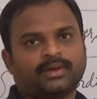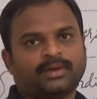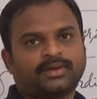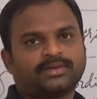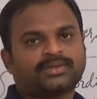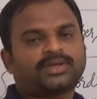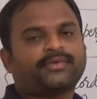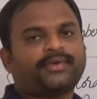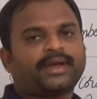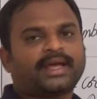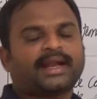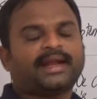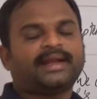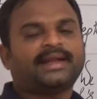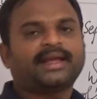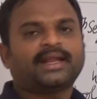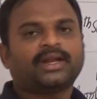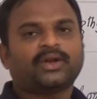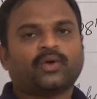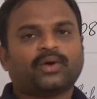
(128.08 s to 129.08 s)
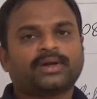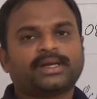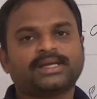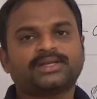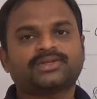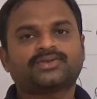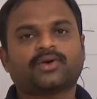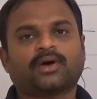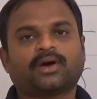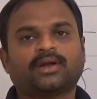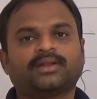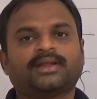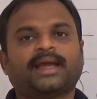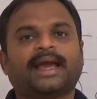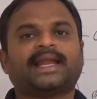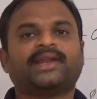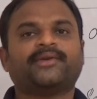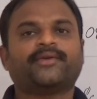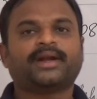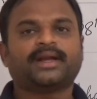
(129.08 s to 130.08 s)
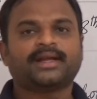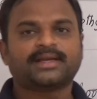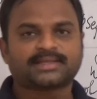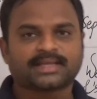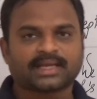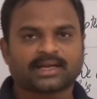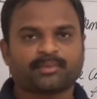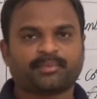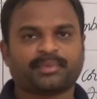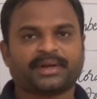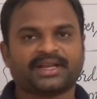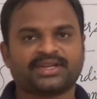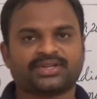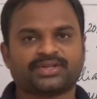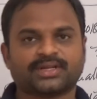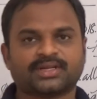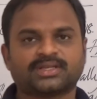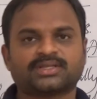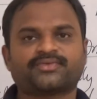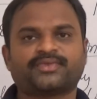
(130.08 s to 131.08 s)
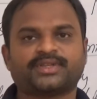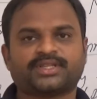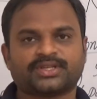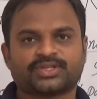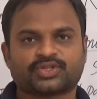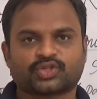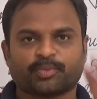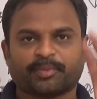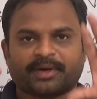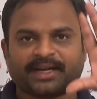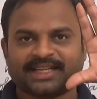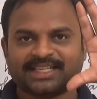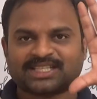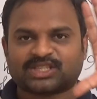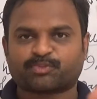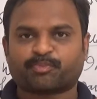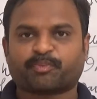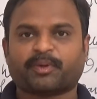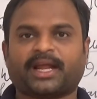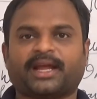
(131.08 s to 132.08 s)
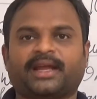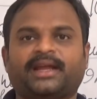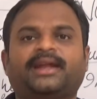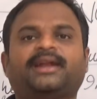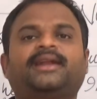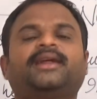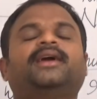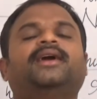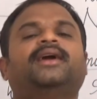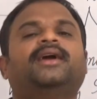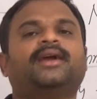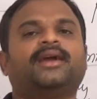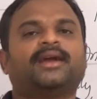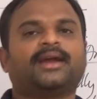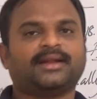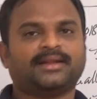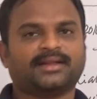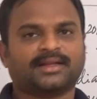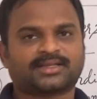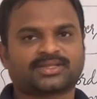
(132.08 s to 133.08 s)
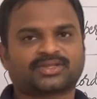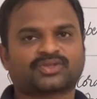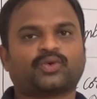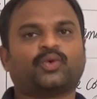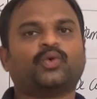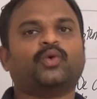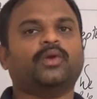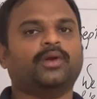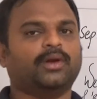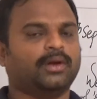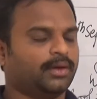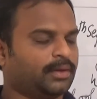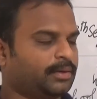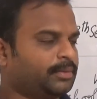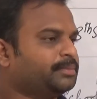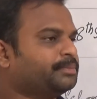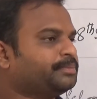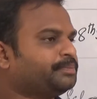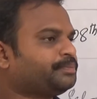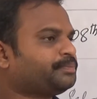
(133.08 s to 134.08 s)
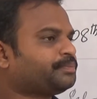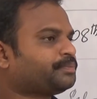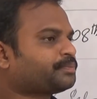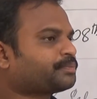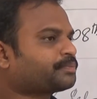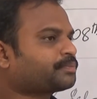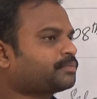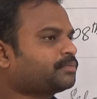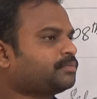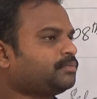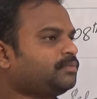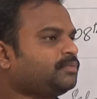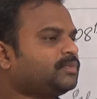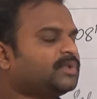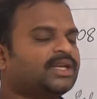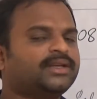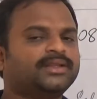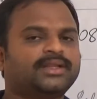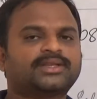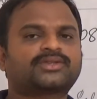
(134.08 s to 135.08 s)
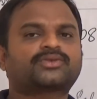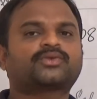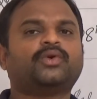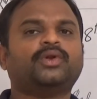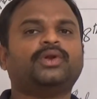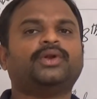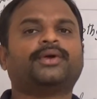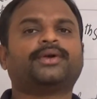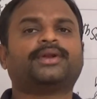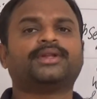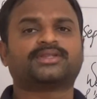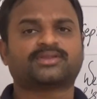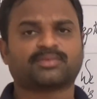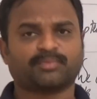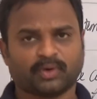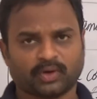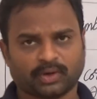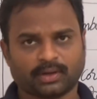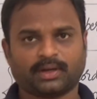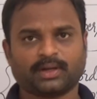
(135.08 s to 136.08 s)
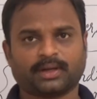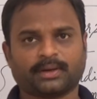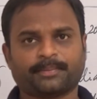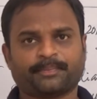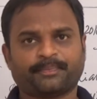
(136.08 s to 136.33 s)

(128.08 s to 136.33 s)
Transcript: So we are writing a notice on the annual day celebrations which is to be displayed in the school notice board.